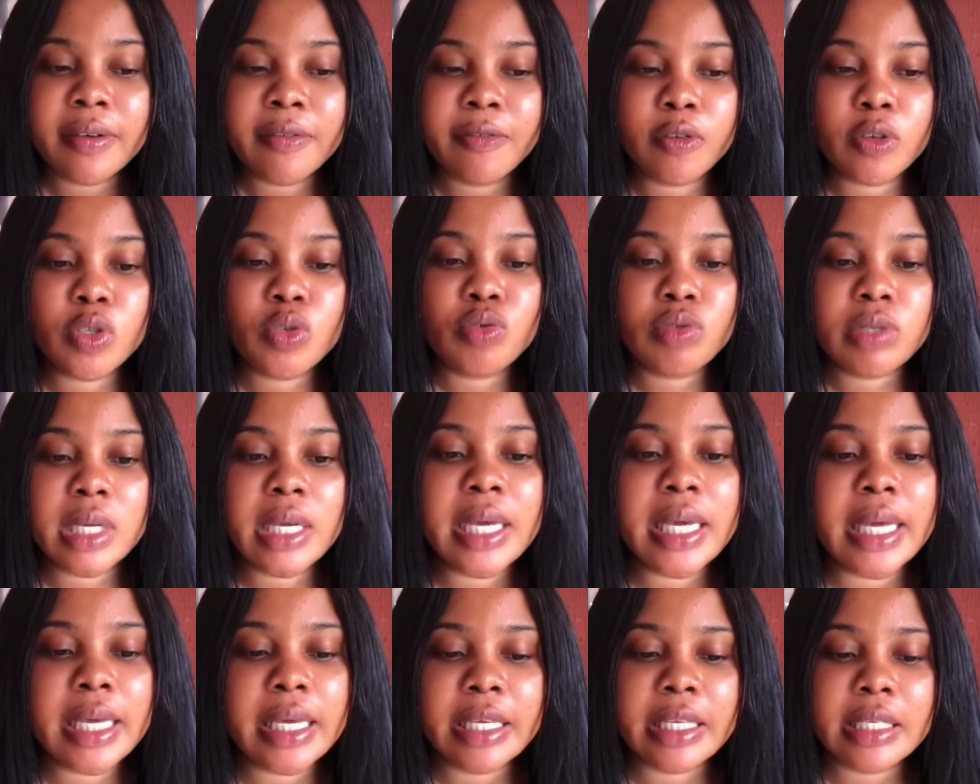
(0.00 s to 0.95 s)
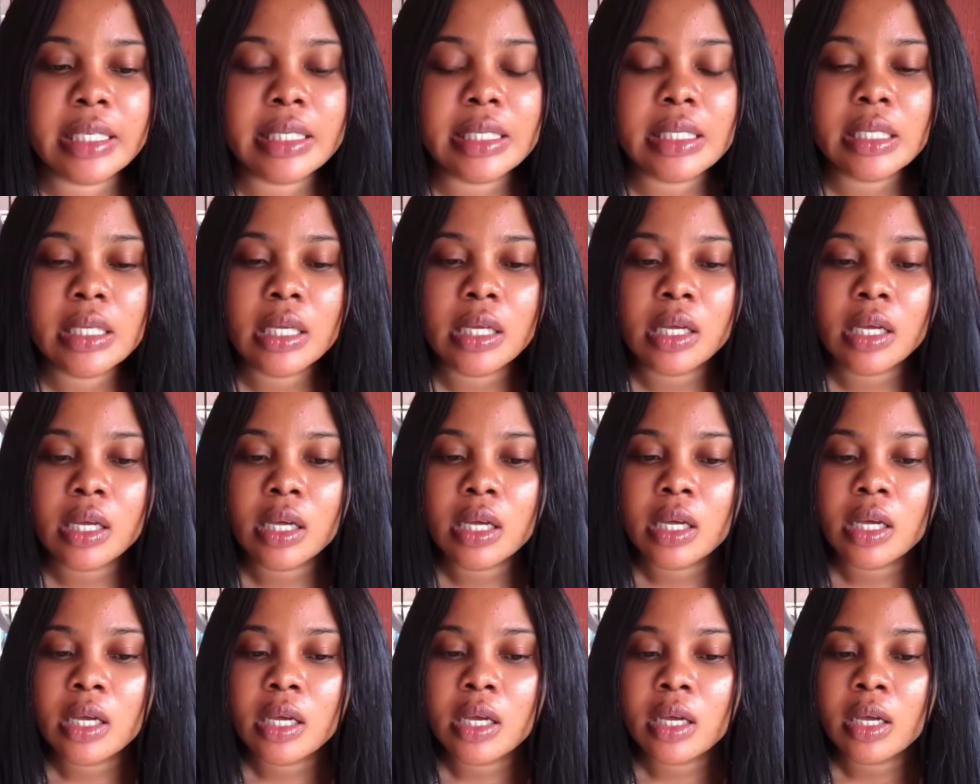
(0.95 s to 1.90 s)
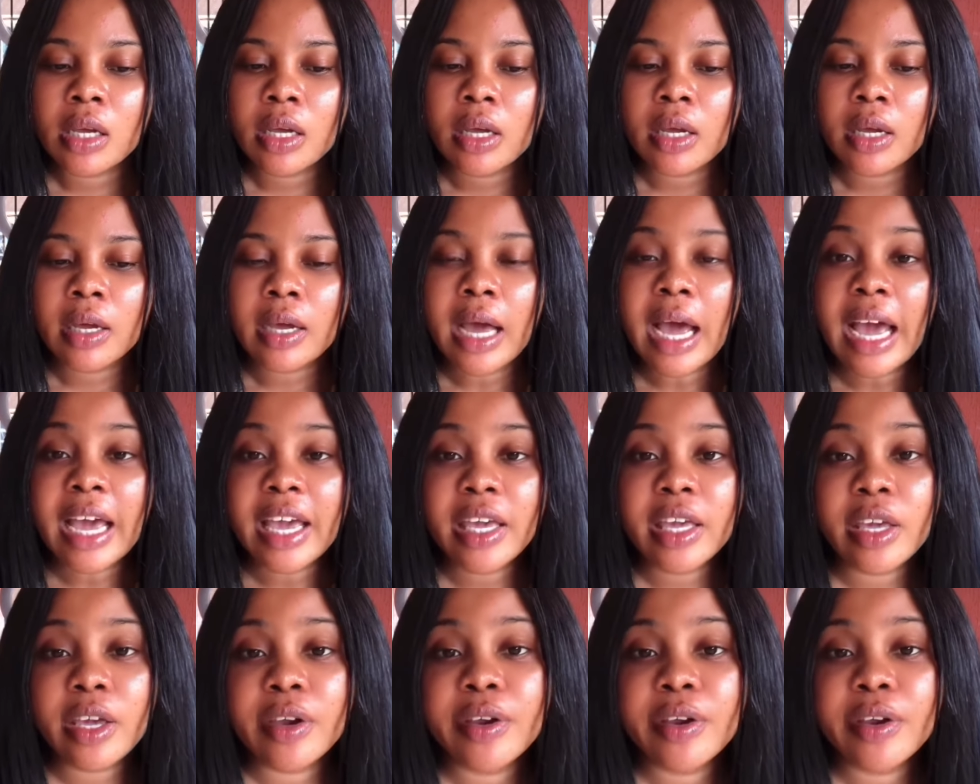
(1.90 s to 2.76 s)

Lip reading: for today is, I hear